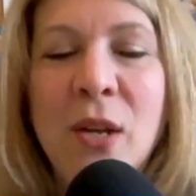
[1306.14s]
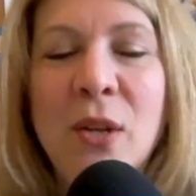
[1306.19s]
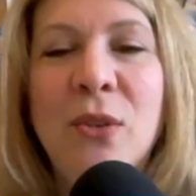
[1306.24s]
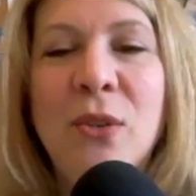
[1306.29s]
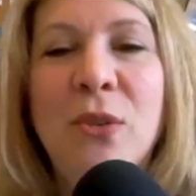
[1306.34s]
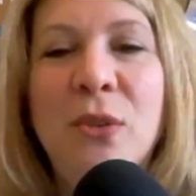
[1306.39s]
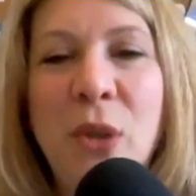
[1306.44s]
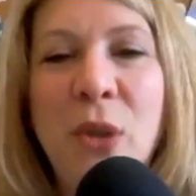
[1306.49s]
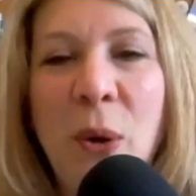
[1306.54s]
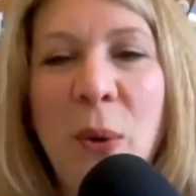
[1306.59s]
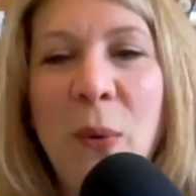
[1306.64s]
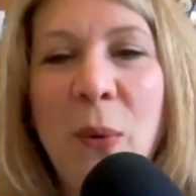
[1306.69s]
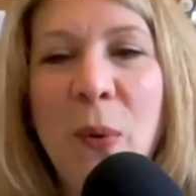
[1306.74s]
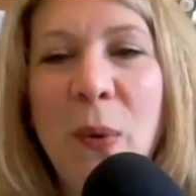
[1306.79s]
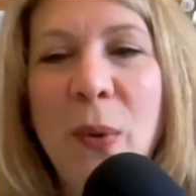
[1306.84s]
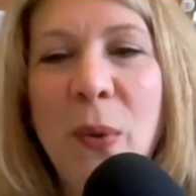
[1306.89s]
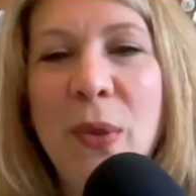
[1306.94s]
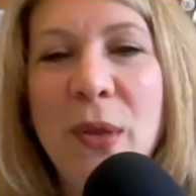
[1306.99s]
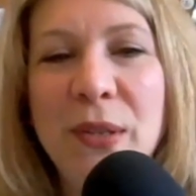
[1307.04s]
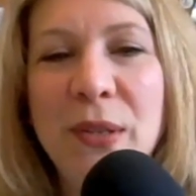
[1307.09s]
So
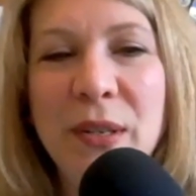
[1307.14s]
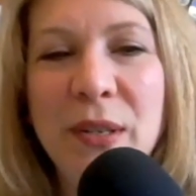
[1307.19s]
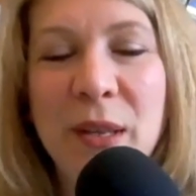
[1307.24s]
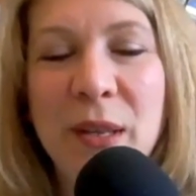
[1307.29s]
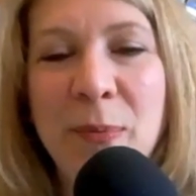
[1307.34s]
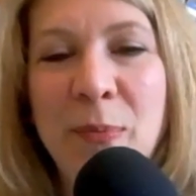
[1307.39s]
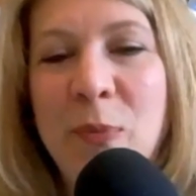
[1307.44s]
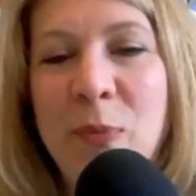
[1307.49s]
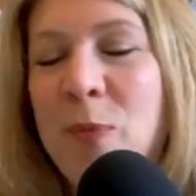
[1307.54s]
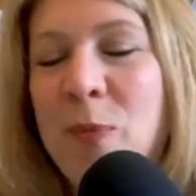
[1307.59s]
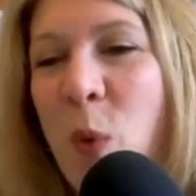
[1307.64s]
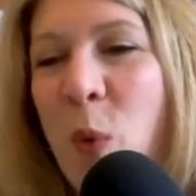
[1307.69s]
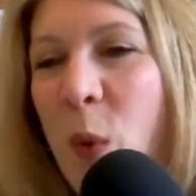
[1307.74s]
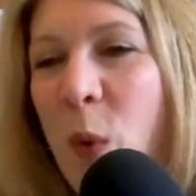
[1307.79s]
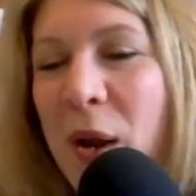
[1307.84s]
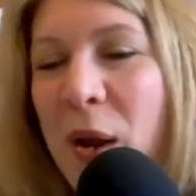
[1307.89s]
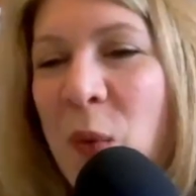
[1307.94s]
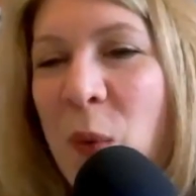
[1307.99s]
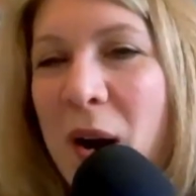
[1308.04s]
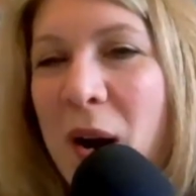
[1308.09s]
this is the
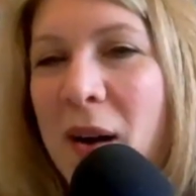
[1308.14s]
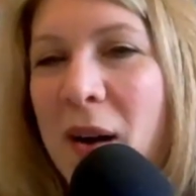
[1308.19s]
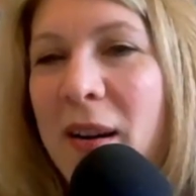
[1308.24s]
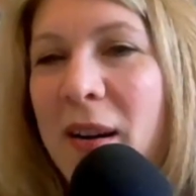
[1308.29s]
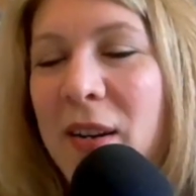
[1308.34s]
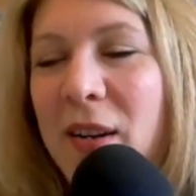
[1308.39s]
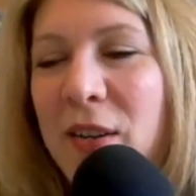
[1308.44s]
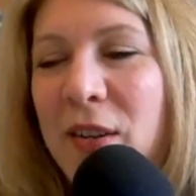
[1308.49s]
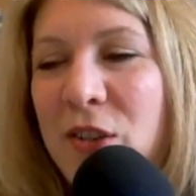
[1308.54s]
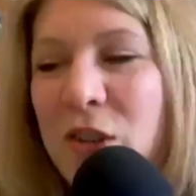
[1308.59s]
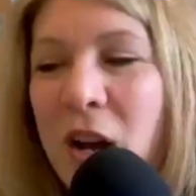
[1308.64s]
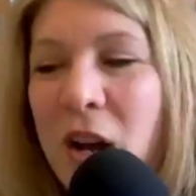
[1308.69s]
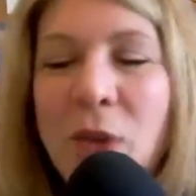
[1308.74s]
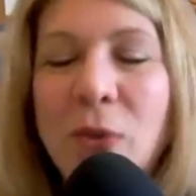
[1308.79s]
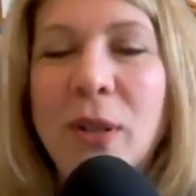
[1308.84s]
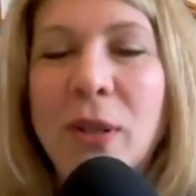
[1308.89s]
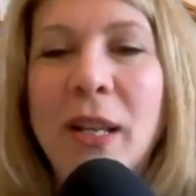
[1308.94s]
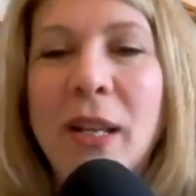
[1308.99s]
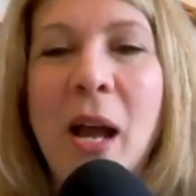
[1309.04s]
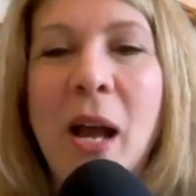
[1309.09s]
point where
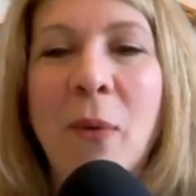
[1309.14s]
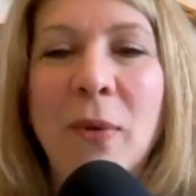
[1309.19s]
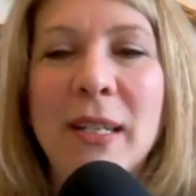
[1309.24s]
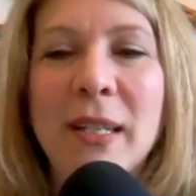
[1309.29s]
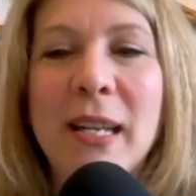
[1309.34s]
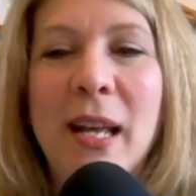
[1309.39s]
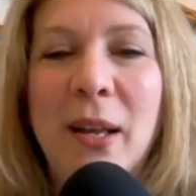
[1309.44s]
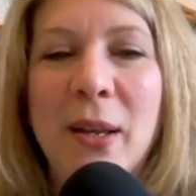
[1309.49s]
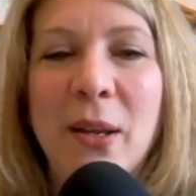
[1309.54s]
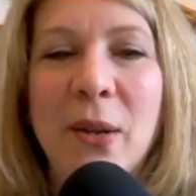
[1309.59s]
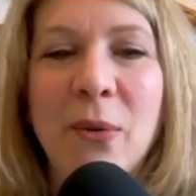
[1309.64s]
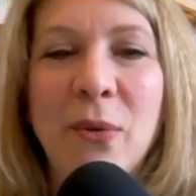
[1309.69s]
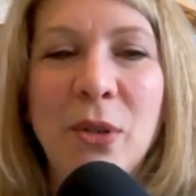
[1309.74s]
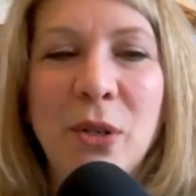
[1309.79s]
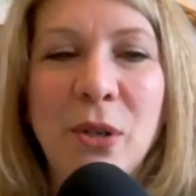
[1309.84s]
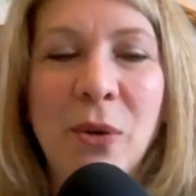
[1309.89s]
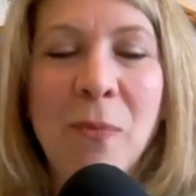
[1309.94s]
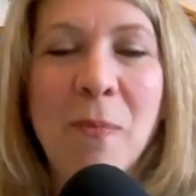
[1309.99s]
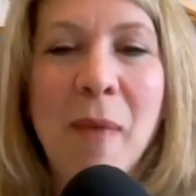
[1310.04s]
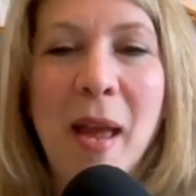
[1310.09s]
generally I will tell you
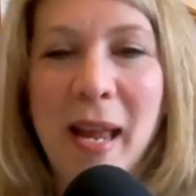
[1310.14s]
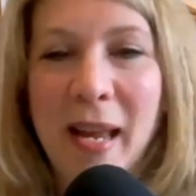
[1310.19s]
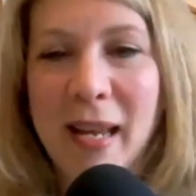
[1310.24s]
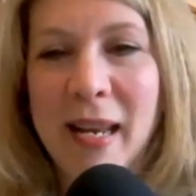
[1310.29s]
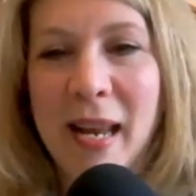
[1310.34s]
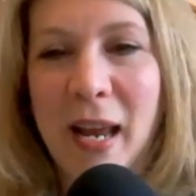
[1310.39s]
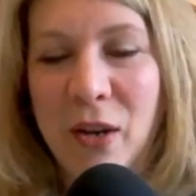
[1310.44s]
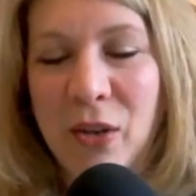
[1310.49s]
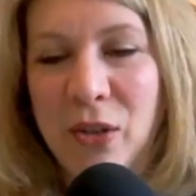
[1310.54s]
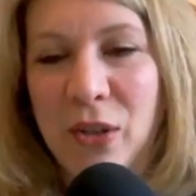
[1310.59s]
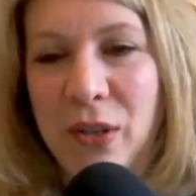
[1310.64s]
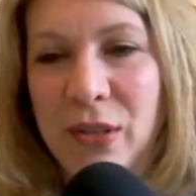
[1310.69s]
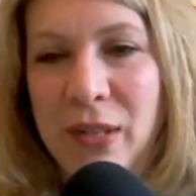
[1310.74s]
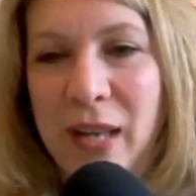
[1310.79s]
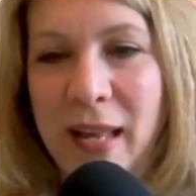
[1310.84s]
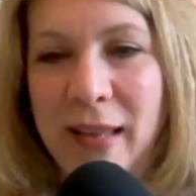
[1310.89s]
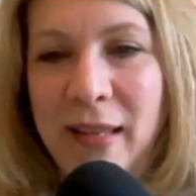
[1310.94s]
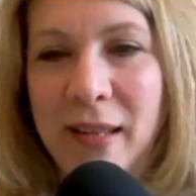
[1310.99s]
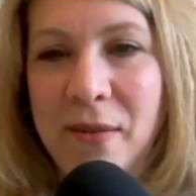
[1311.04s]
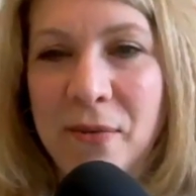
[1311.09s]
to make connections
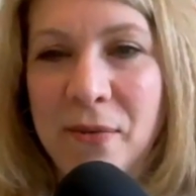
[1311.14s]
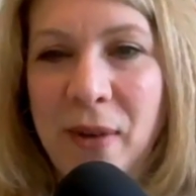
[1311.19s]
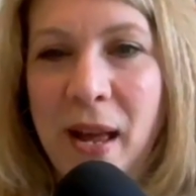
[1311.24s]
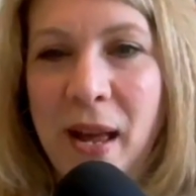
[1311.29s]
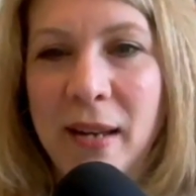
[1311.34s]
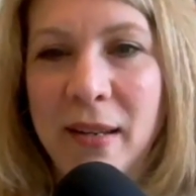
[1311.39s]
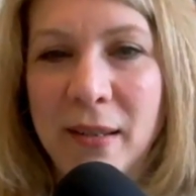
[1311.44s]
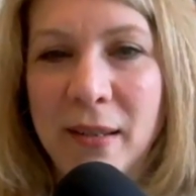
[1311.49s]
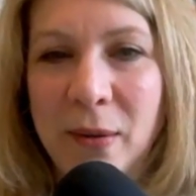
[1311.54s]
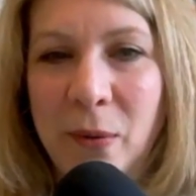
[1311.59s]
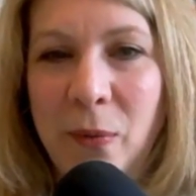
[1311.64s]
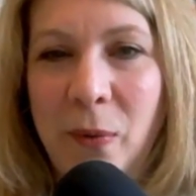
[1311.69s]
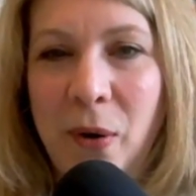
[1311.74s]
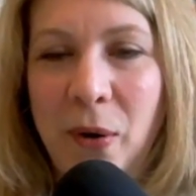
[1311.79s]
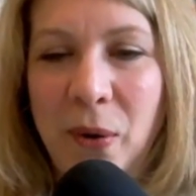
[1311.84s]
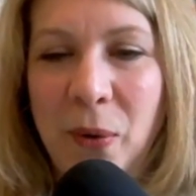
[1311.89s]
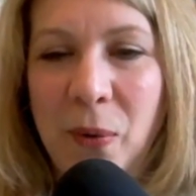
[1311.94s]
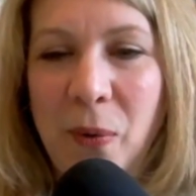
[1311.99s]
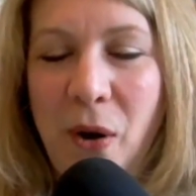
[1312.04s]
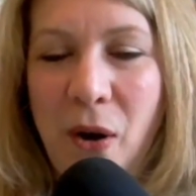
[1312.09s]
at the event where
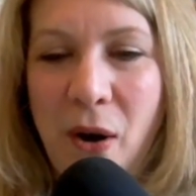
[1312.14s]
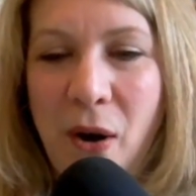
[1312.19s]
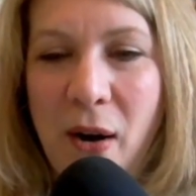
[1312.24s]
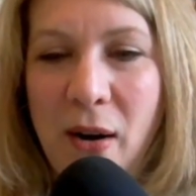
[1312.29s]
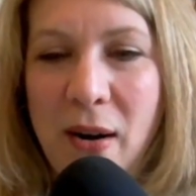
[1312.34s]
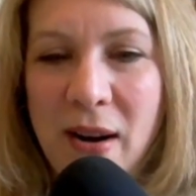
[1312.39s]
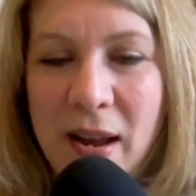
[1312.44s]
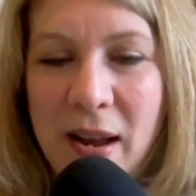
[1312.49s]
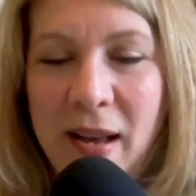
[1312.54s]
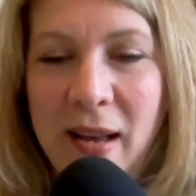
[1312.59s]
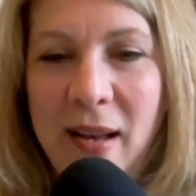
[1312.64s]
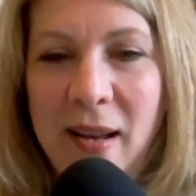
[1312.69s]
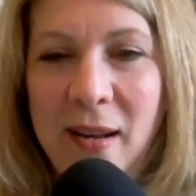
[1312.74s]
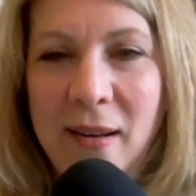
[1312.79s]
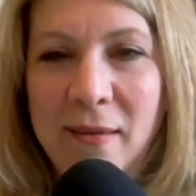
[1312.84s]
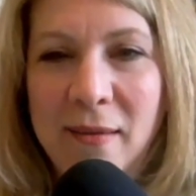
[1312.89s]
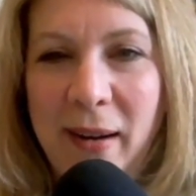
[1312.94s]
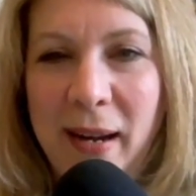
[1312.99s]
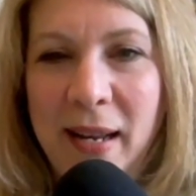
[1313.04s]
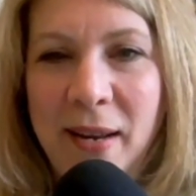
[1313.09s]
you are,
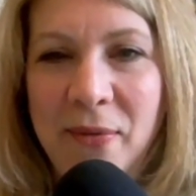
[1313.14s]
right?